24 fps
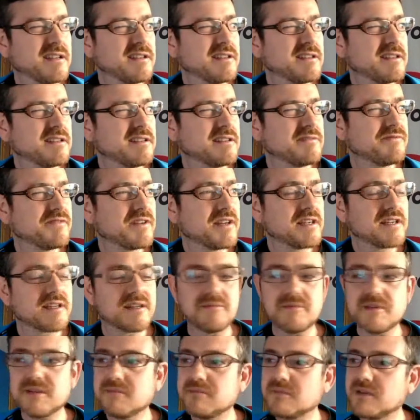If I
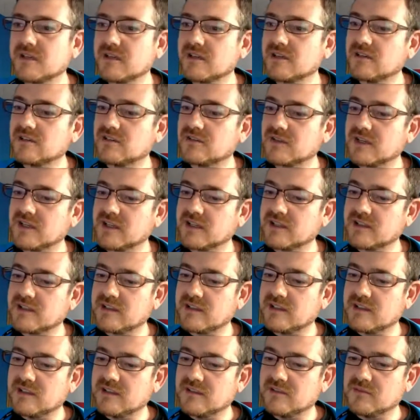remember
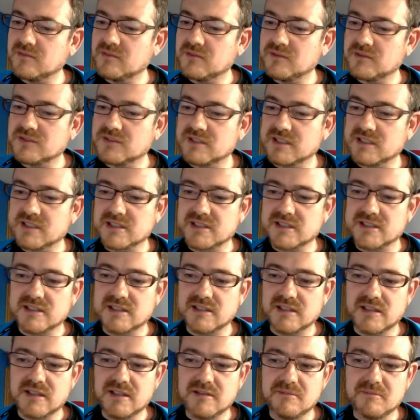correctly, it was
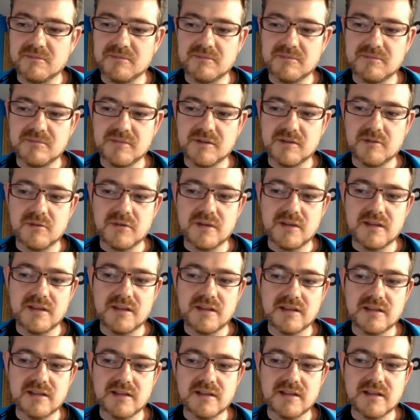extreme
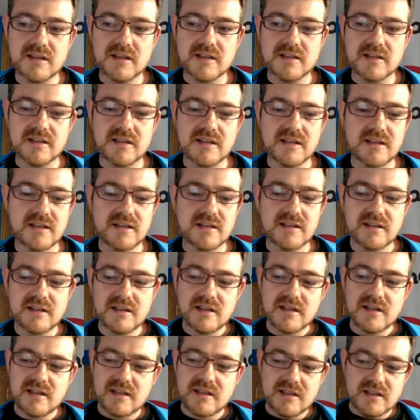GWT, and then
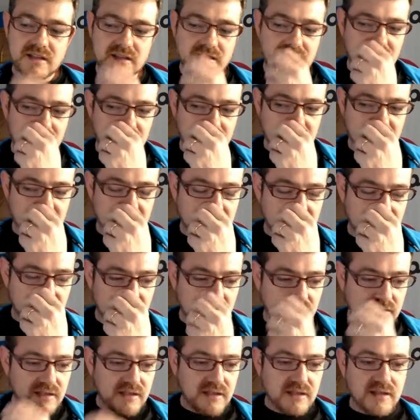
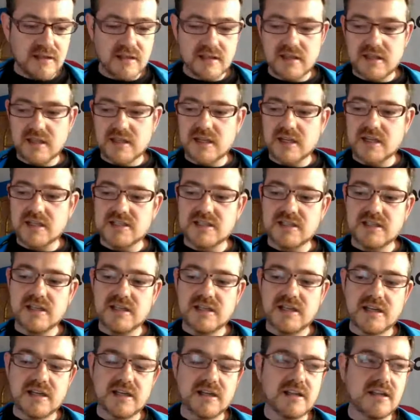the next
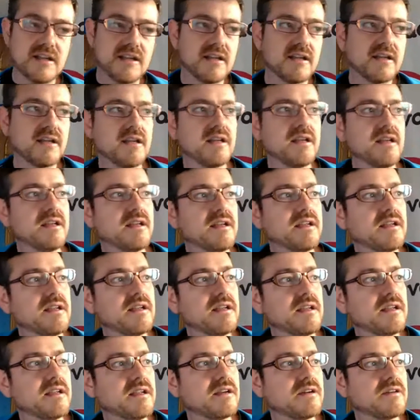year
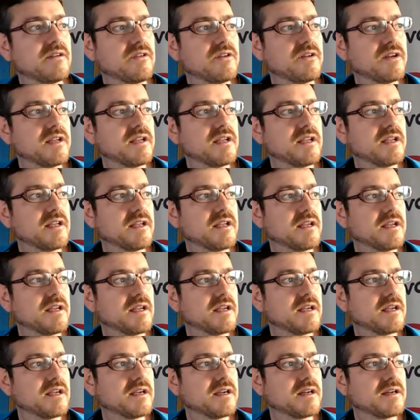he only
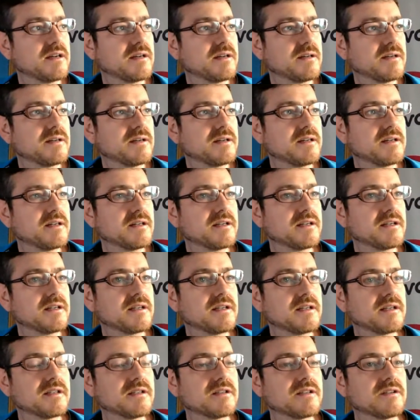
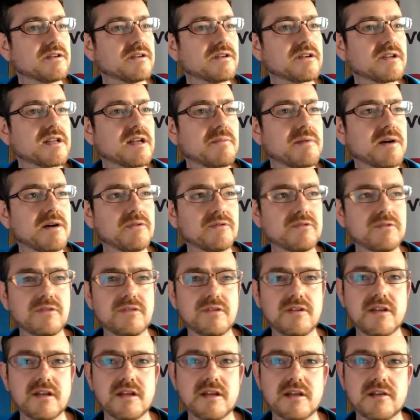talked about
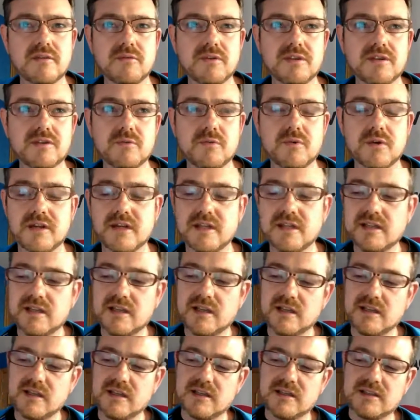GWTQuery, I
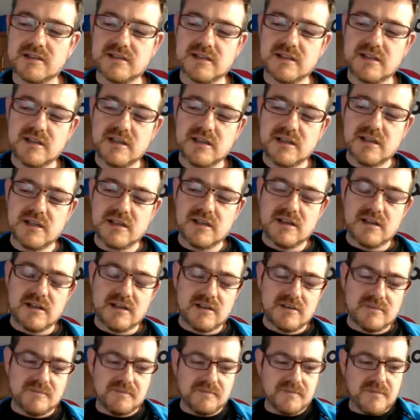guess.
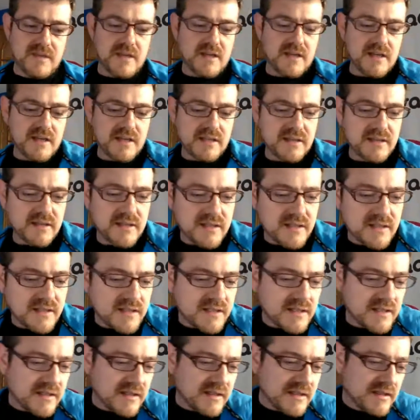And
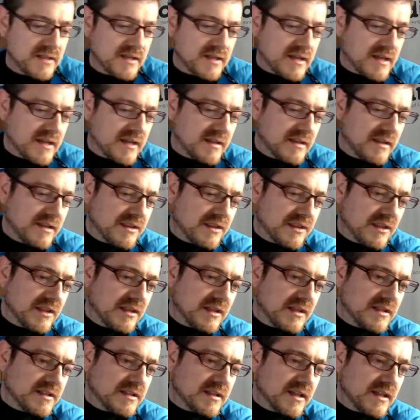yeah, the thing
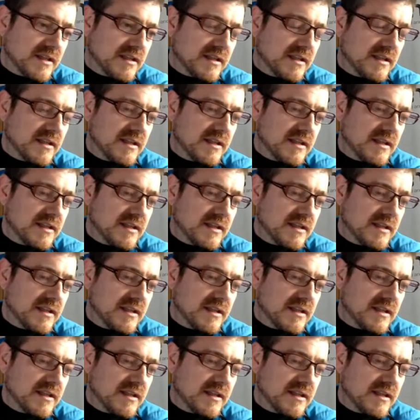is that